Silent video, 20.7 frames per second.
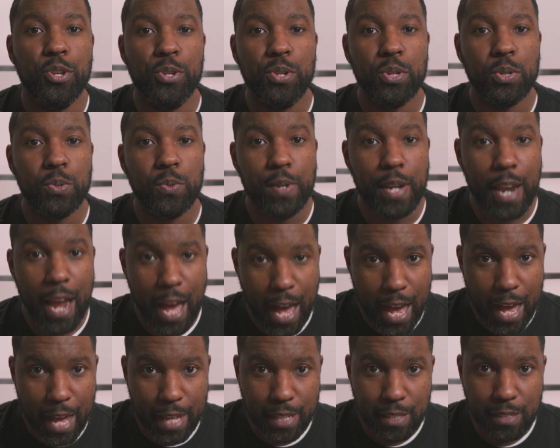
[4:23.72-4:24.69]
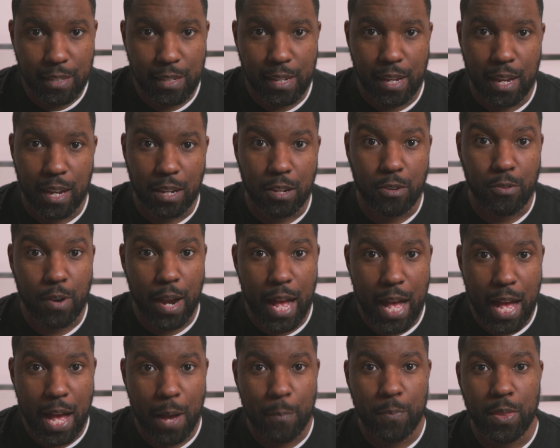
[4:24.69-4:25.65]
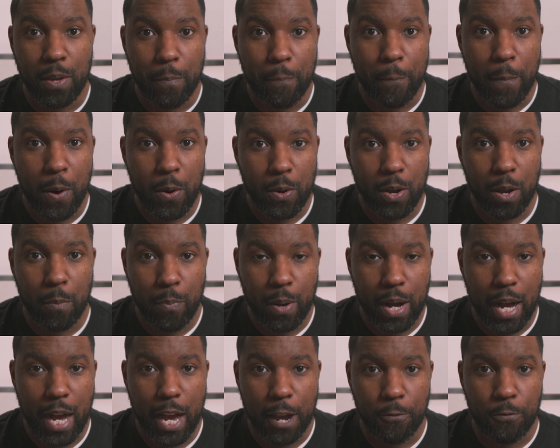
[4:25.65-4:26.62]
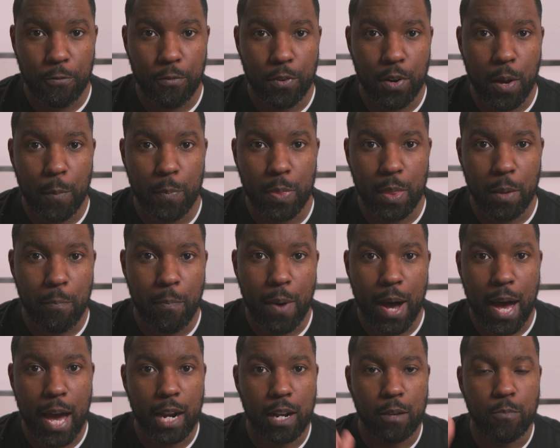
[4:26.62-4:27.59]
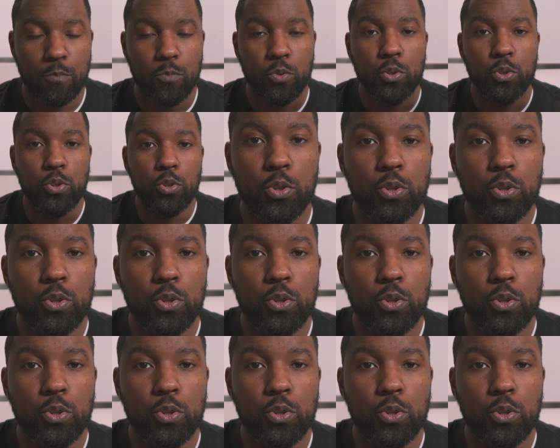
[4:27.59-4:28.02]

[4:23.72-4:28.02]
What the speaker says: Do not grab the Moka Pot from the bottom.